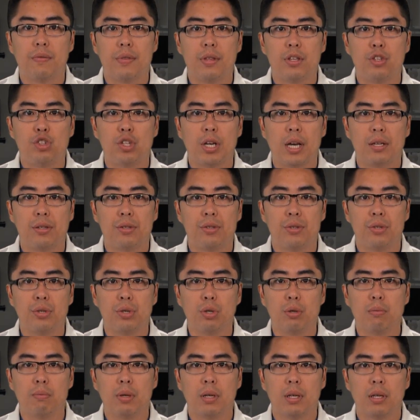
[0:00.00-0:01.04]
of the chest
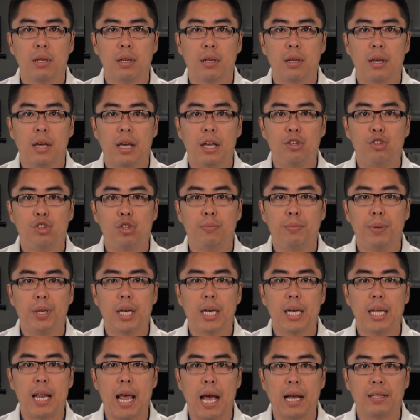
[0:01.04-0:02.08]
tube, it should be
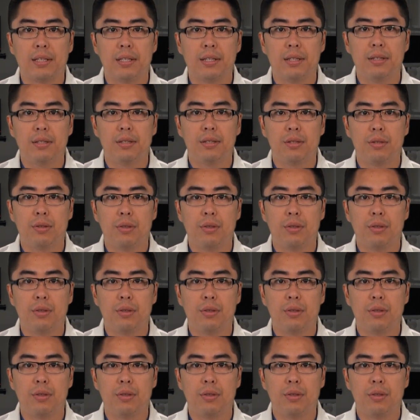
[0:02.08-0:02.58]
connected